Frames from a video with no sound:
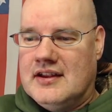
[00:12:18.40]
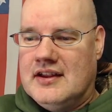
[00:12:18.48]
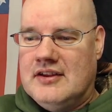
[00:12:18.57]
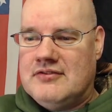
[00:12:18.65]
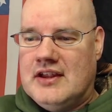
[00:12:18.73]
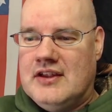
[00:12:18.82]

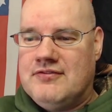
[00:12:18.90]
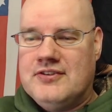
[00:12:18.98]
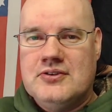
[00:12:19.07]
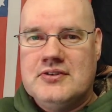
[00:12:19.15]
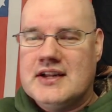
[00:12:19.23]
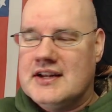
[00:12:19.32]
If
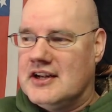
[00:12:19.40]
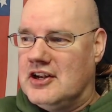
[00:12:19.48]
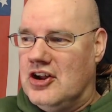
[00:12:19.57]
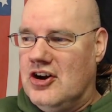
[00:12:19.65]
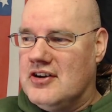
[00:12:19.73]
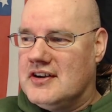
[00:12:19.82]
you
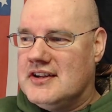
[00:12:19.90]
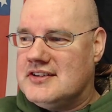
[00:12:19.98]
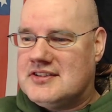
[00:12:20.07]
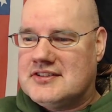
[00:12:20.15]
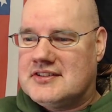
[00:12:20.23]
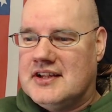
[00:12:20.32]
didn't
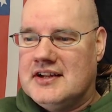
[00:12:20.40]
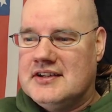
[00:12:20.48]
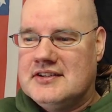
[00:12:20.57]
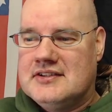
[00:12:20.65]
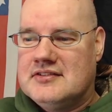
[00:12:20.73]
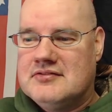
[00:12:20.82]
notice,
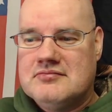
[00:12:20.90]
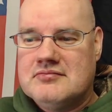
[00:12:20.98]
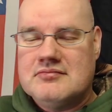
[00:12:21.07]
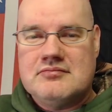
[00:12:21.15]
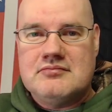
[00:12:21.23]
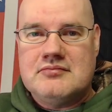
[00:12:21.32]
then
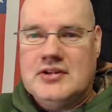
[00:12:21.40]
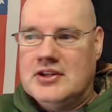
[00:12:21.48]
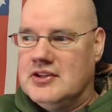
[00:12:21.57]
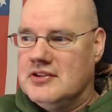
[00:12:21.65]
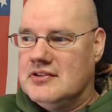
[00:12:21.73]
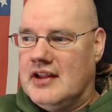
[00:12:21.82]

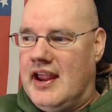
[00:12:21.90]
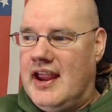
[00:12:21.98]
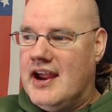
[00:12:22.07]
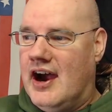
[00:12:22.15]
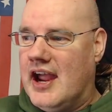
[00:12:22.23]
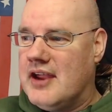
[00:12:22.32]

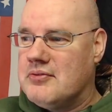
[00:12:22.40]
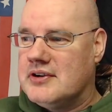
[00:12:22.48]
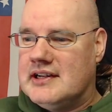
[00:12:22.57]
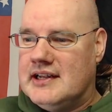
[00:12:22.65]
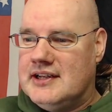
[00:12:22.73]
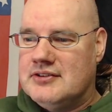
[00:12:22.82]
AI
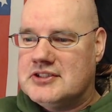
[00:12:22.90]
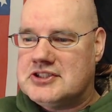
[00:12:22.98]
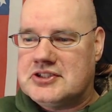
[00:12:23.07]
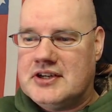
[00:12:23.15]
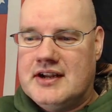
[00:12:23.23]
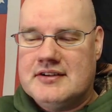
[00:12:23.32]
would lead you
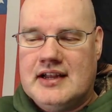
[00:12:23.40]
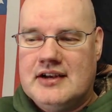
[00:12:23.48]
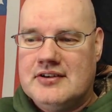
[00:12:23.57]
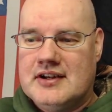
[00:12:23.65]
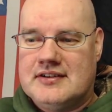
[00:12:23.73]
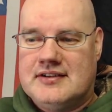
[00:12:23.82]
astray and tell
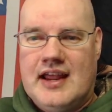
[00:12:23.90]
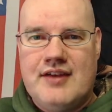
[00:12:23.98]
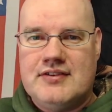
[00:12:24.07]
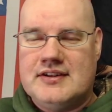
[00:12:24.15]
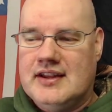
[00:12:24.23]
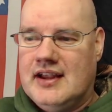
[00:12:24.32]
you that
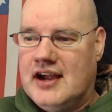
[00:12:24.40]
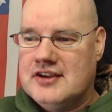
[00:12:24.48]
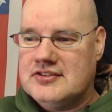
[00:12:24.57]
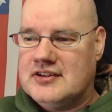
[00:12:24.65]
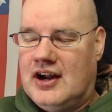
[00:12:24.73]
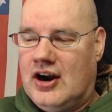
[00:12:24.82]
David D.
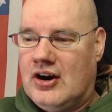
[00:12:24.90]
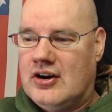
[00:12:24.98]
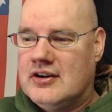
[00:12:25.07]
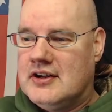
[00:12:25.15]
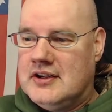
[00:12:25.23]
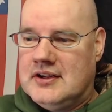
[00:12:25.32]

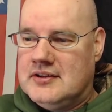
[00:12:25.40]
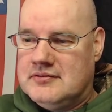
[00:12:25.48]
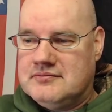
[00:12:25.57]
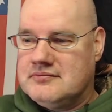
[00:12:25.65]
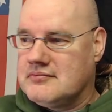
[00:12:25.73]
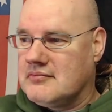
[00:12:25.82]
Eisenhower,
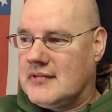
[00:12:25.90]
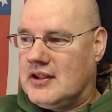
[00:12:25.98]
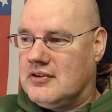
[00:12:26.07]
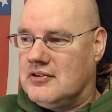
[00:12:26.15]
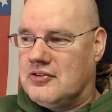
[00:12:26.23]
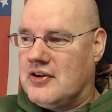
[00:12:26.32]

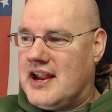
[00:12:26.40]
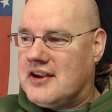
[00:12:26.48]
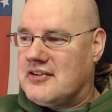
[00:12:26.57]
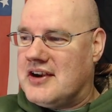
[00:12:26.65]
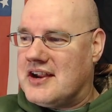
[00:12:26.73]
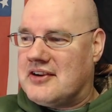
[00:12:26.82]

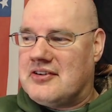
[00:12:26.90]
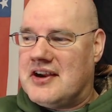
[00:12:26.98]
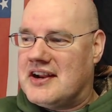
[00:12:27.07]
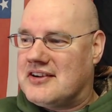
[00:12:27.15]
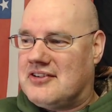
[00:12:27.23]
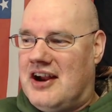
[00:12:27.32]
great
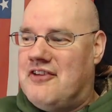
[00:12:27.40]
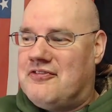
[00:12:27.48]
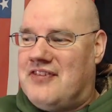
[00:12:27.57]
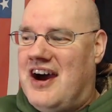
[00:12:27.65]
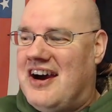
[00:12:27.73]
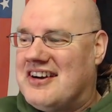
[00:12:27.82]

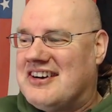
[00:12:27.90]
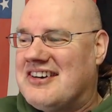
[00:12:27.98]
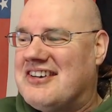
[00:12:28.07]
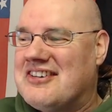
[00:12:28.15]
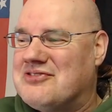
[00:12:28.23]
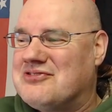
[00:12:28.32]

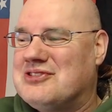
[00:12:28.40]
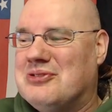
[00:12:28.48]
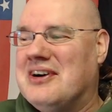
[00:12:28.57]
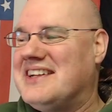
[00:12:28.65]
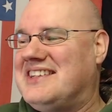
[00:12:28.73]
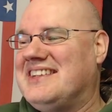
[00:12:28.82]
grandfather of
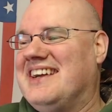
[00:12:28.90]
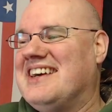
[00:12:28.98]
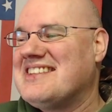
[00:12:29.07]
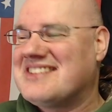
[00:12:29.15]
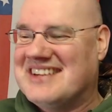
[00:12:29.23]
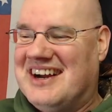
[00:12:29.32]
Dwight D.
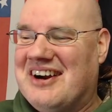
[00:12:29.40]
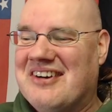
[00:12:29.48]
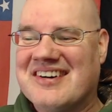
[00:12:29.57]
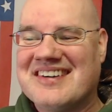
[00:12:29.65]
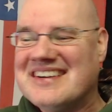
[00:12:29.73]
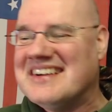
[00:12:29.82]

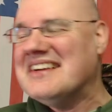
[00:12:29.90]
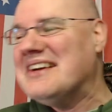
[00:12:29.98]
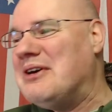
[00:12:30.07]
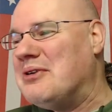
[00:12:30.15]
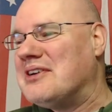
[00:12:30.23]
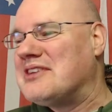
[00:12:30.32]
Eisenhower,
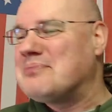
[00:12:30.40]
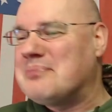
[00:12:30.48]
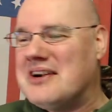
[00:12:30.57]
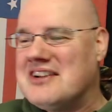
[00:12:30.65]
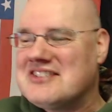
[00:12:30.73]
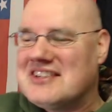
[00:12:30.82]
was
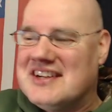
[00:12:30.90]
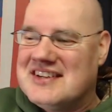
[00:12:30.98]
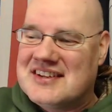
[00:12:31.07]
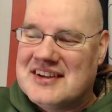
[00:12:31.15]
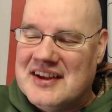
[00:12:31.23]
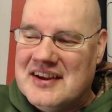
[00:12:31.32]

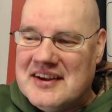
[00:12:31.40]
president